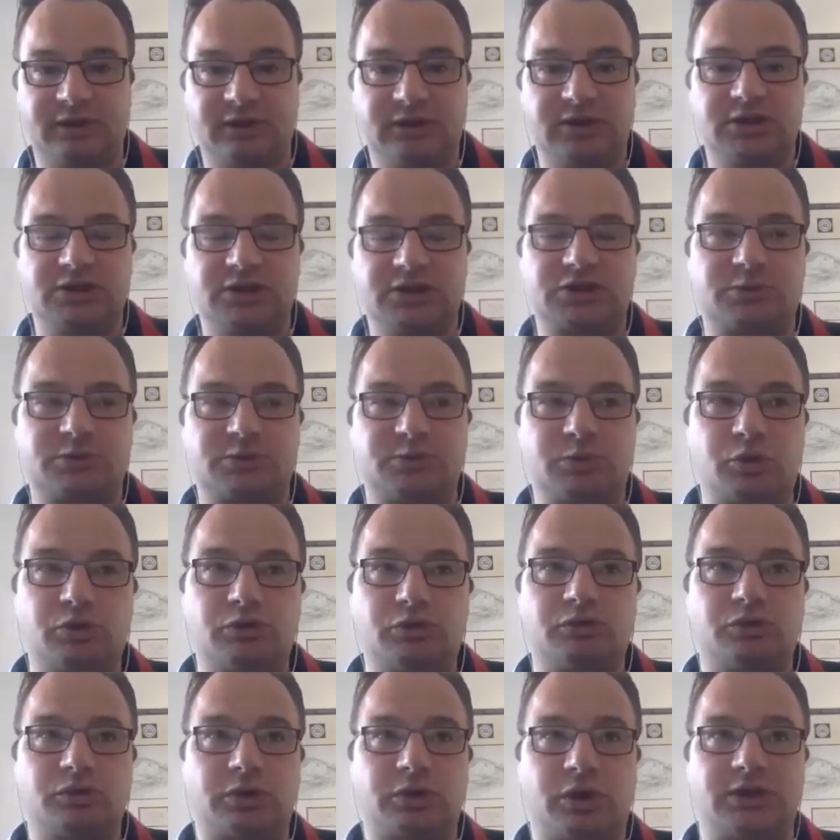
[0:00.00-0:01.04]
Smaller
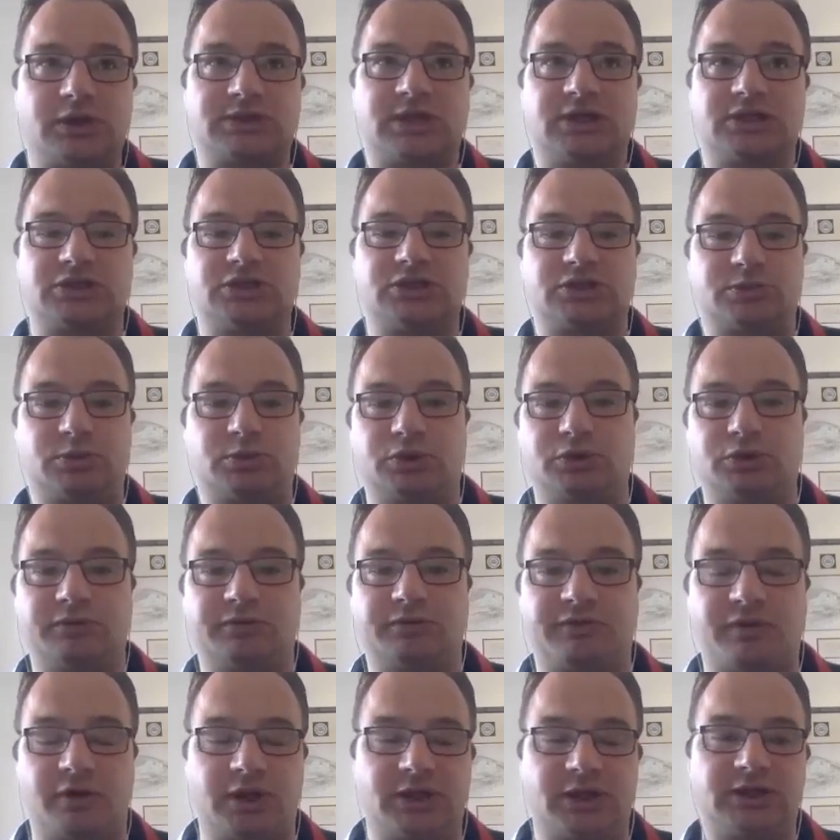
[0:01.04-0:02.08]
organizations, what you'll
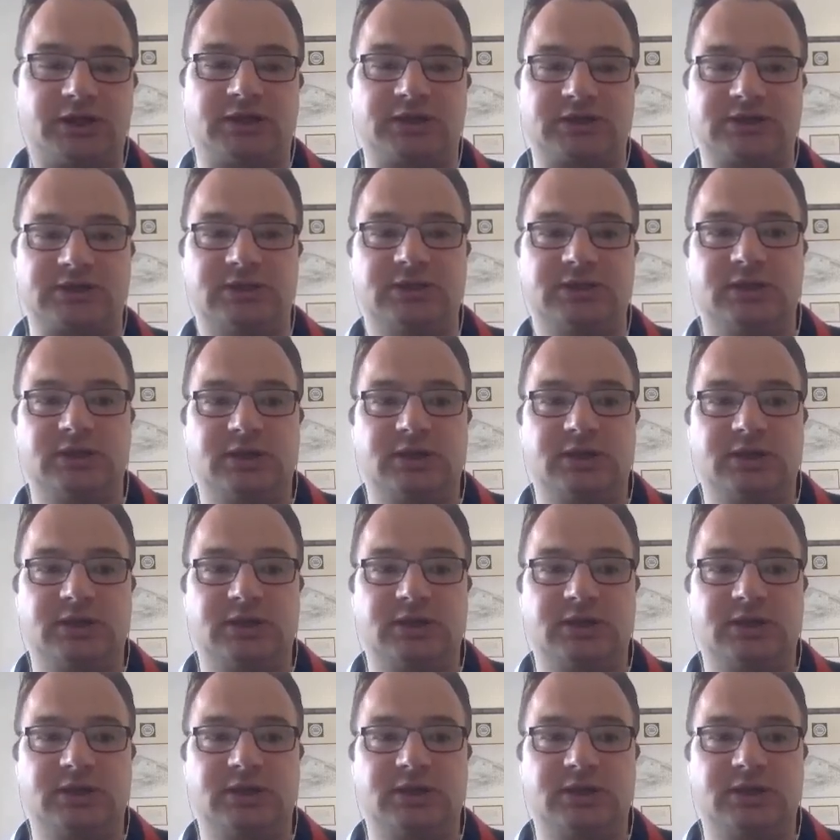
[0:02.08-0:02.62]
find is